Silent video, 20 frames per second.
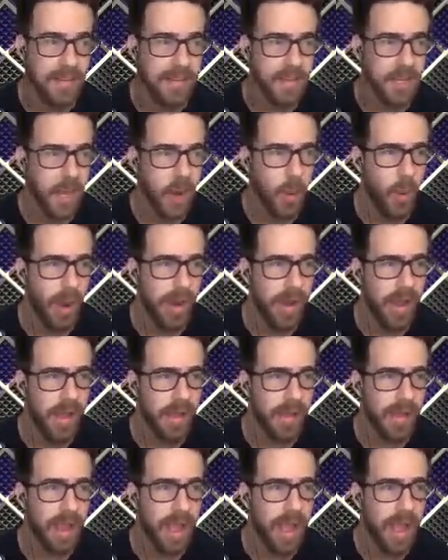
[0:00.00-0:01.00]
You know, why not?
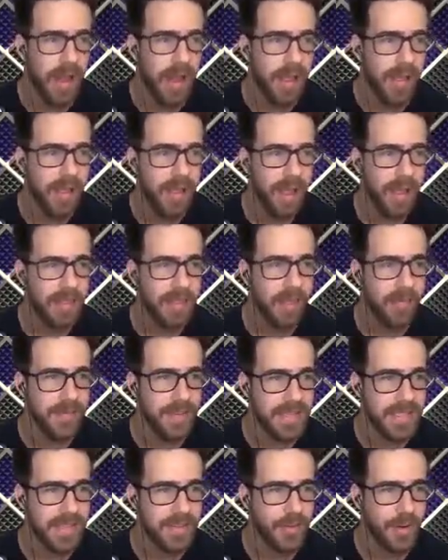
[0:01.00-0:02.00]
God, love
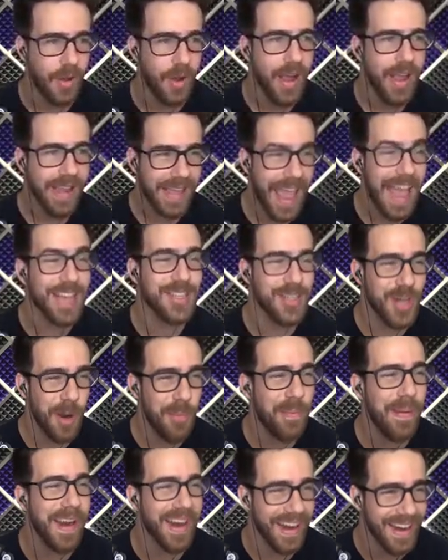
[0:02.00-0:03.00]
this intro. Castro
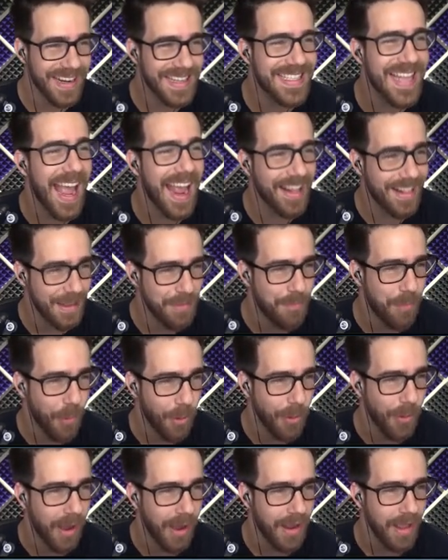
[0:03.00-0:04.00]
Pier, exactly,
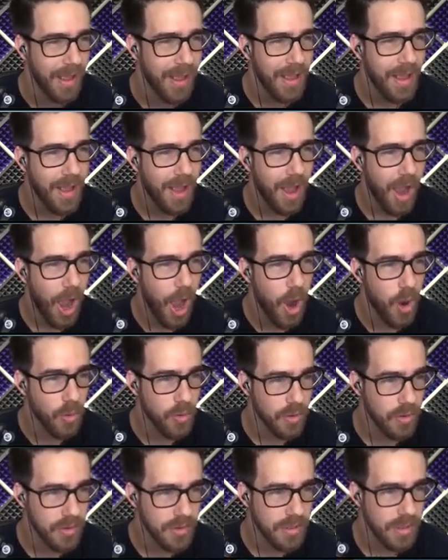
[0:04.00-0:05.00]
boardwalk. Oh,
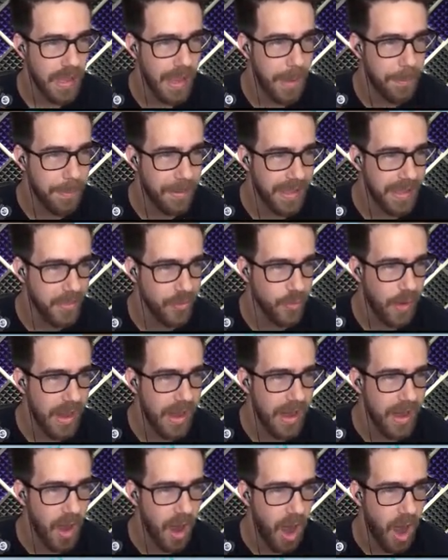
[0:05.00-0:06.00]
it begins right
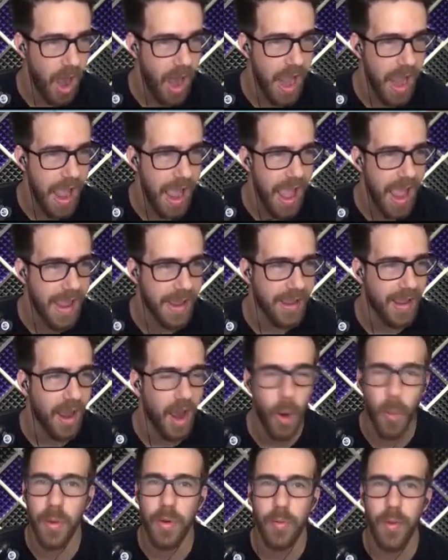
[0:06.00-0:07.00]
here. All right, hey,
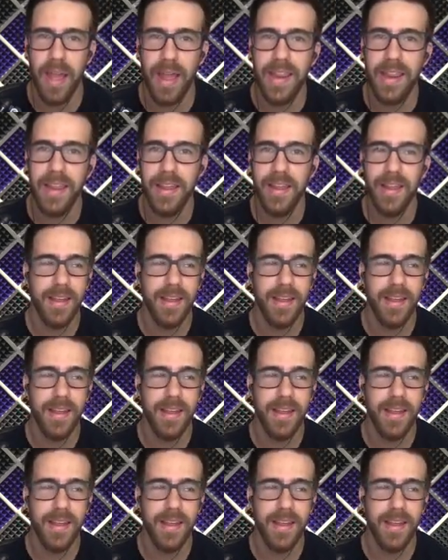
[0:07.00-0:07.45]
are we ready?